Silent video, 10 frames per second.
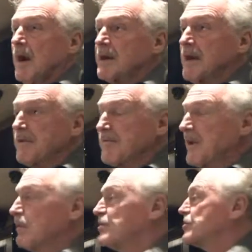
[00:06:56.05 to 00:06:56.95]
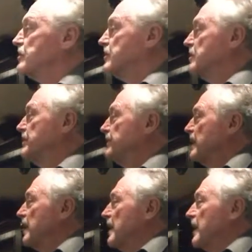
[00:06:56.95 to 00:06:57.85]
Another thing we should do
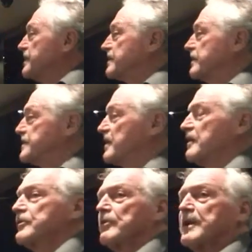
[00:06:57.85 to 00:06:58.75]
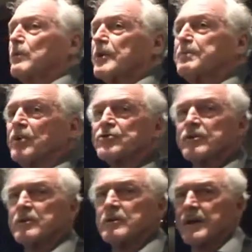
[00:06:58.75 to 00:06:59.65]
is consider doing what
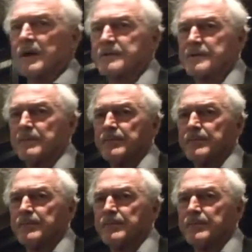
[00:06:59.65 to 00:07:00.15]
Montreal does,